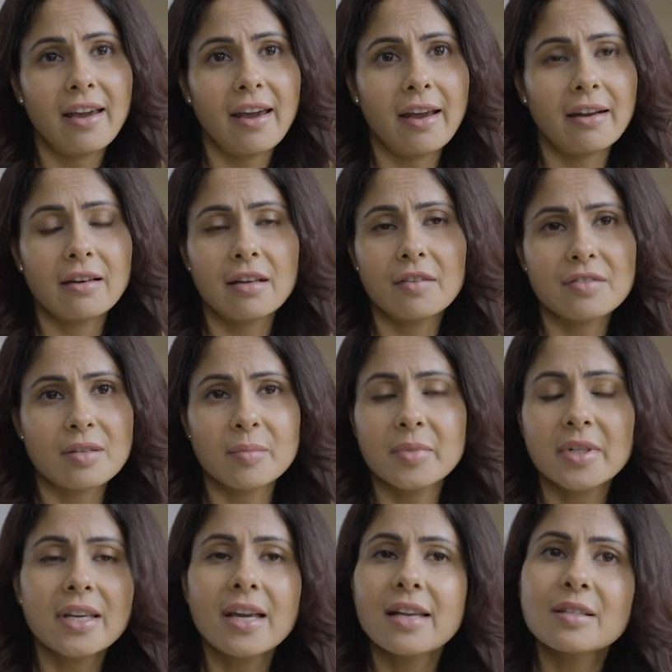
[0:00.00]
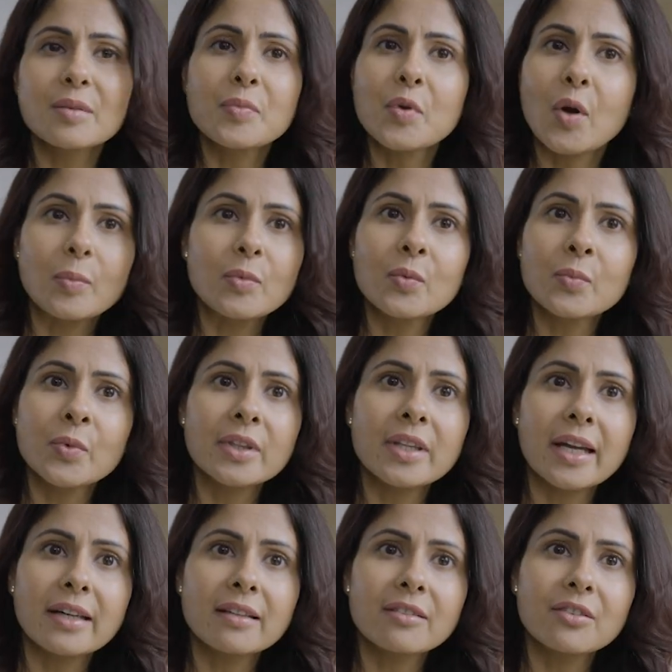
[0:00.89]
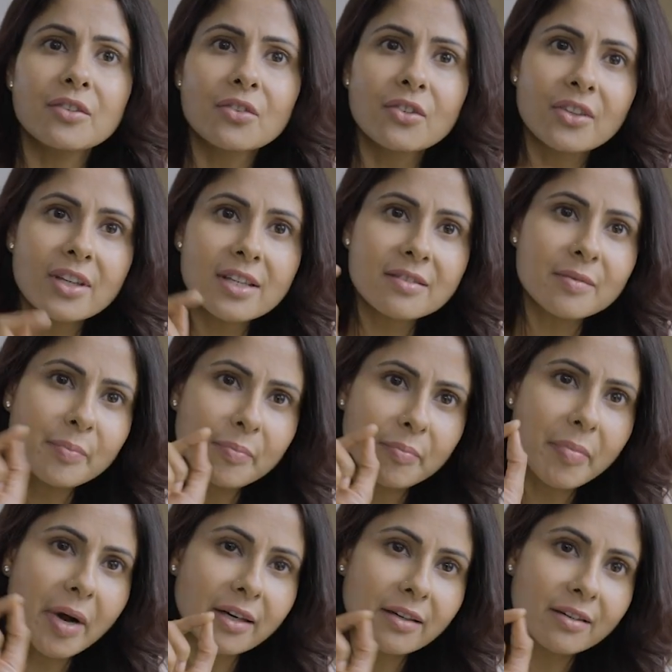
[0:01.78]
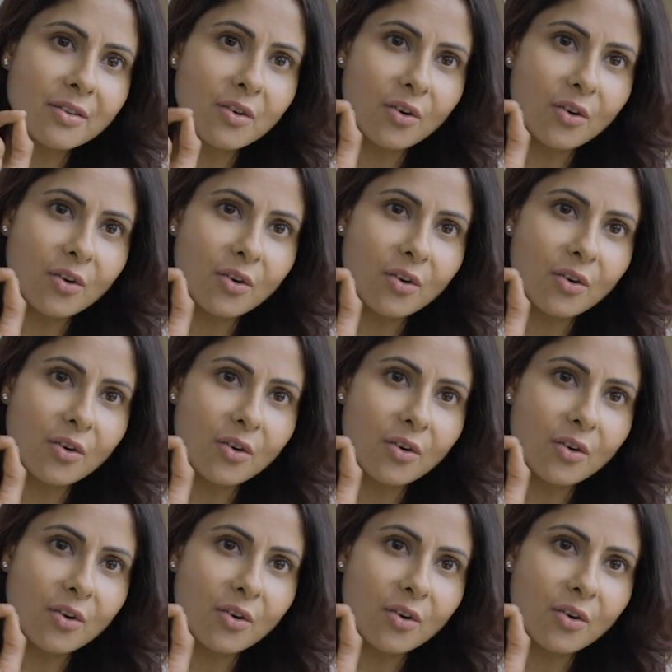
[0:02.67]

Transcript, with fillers: And if somebody has a problem with that, you know, there's a button